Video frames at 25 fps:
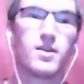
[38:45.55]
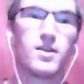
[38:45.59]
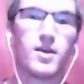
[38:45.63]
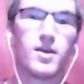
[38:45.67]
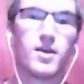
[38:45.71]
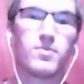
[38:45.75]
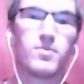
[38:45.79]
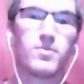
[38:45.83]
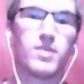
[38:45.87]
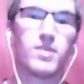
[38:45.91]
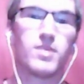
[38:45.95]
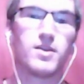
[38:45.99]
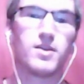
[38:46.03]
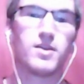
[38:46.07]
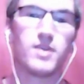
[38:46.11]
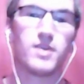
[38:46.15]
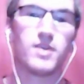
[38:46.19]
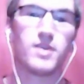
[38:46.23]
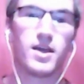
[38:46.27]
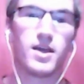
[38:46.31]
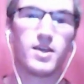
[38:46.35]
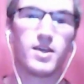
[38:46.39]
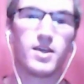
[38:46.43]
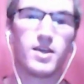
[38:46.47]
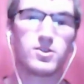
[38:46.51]
that played in
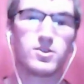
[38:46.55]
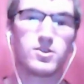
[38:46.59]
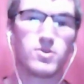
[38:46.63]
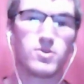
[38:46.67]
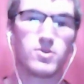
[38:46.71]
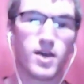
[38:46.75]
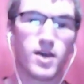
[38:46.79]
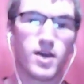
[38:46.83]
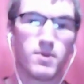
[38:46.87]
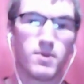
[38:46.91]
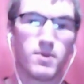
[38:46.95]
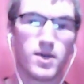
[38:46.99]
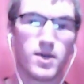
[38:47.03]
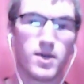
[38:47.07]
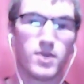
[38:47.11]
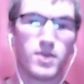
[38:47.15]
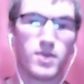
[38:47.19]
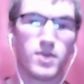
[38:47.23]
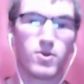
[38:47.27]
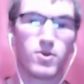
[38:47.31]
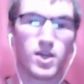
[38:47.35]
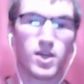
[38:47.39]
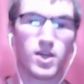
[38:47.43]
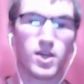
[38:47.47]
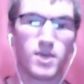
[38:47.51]
that 82 campaign
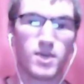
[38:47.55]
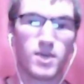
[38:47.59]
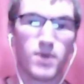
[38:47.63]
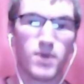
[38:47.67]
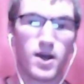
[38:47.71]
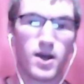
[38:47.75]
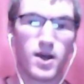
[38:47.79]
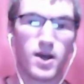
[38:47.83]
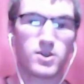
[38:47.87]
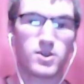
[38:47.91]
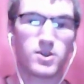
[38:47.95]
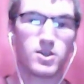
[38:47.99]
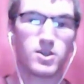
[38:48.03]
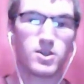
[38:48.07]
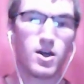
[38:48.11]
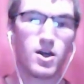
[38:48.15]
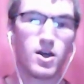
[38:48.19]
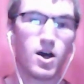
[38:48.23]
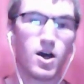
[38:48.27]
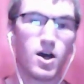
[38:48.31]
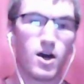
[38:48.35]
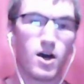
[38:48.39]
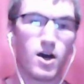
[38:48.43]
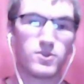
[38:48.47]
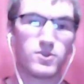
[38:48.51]
that were a key part
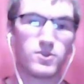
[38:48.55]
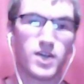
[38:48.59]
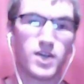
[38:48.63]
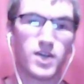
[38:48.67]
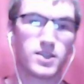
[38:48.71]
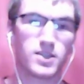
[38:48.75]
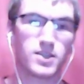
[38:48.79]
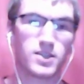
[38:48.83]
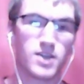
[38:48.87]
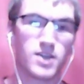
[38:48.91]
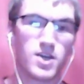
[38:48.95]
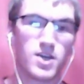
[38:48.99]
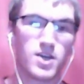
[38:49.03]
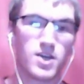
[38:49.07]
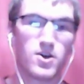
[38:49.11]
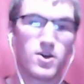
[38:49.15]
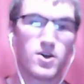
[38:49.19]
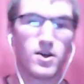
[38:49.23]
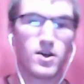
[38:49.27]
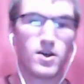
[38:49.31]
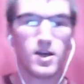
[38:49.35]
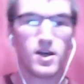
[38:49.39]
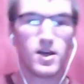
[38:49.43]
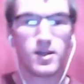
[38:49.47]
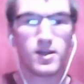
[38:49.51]
of Jack's
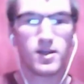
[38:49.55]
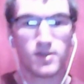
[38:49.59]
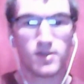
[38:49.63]
tenure.